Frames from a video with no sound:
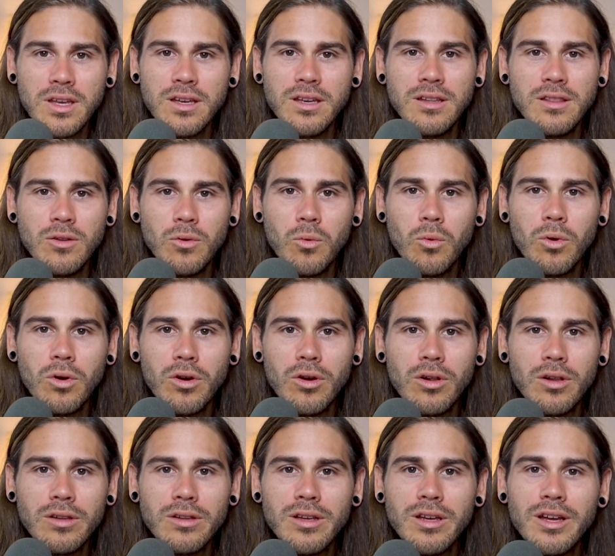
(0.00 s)
in the
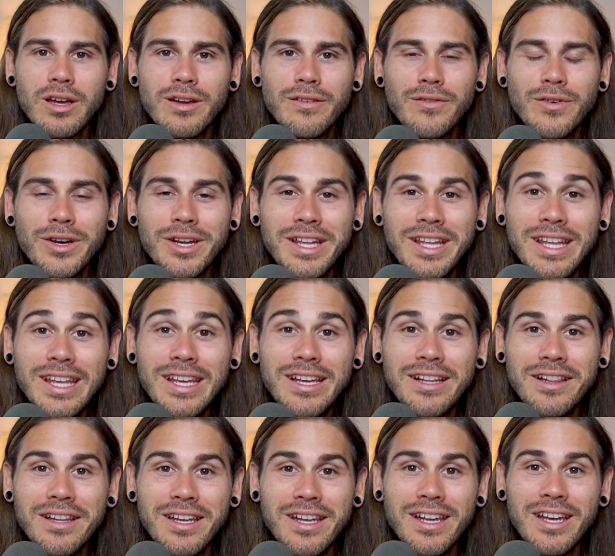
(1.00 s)
world for
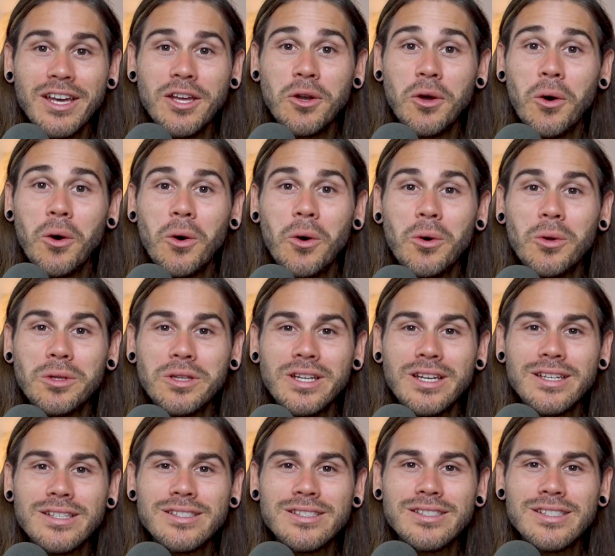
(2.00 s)
healing and
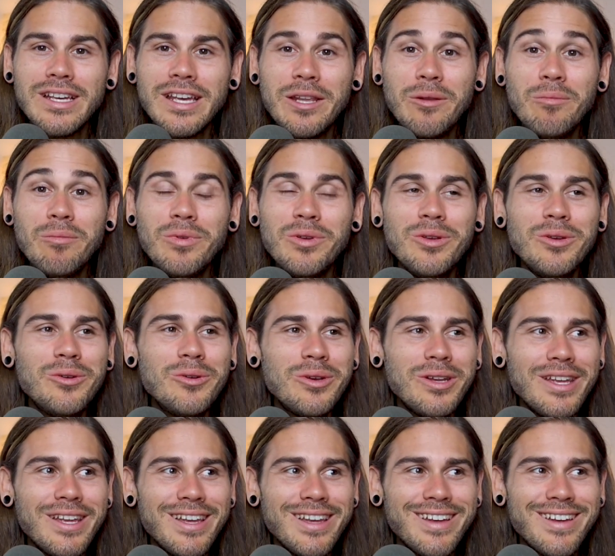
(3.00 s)
wholeness and
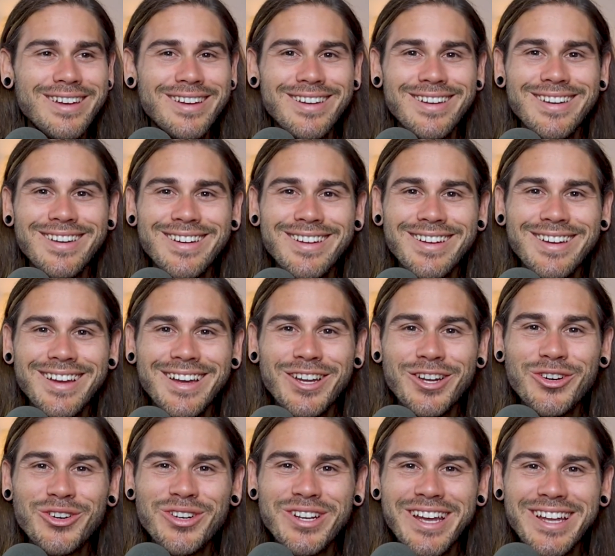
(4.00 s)
beauty
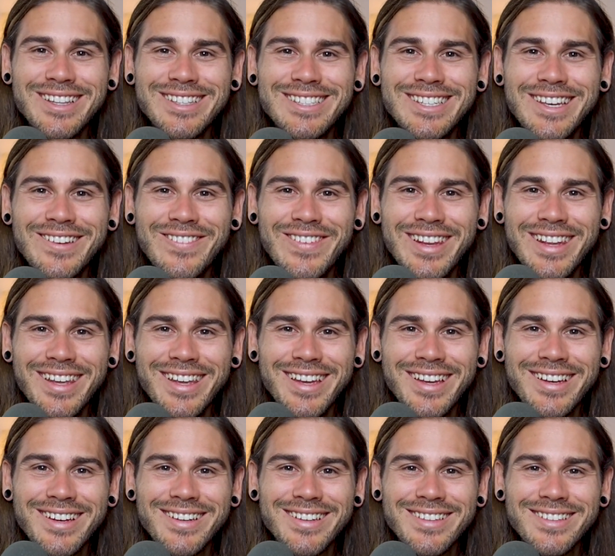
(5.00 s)
and creativity.